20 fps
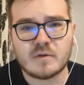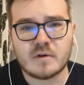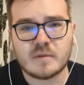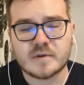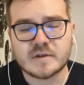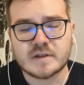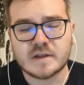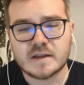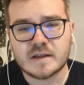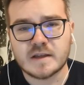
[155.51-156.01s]

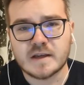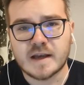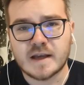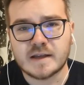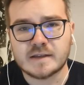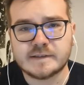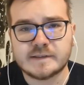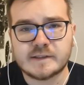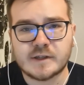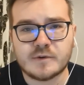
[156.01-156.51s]
representing
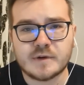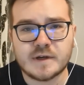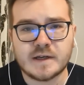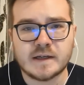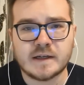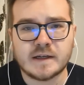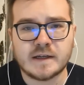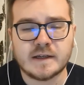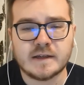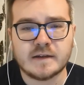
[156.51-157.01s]

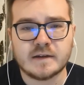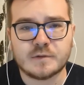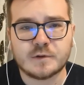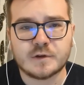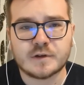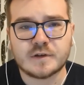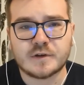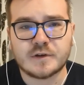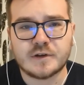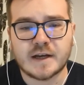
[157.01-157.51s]
Estonia in
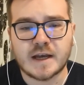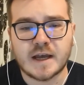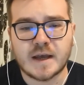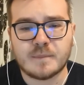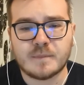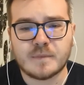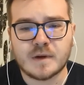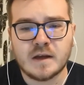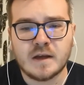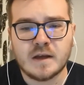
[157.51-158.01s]

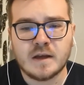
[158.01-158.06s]
Rotterdam.